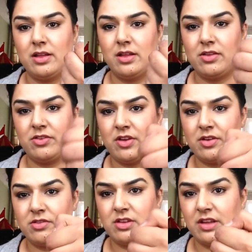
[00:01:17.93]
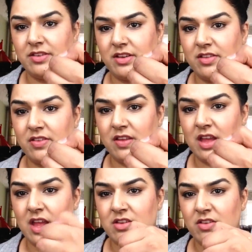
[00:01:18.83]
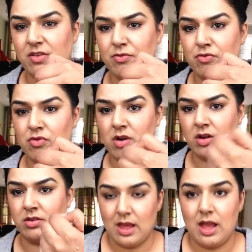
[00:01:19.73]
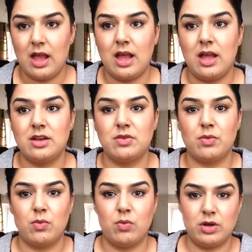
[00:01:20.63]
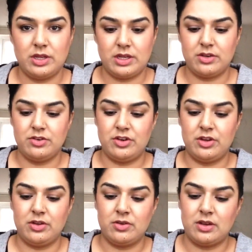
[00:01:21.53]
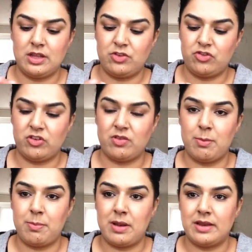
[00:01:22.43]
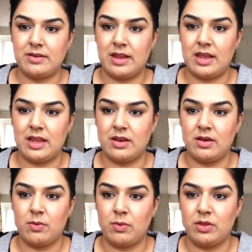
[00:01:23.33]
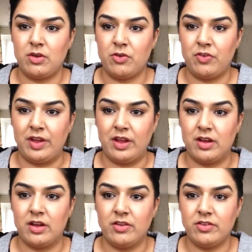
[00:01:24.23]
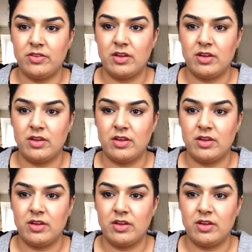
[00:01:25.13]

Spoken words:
So as you can see, it doesn't run, and what you can do is just blend it in with your fingers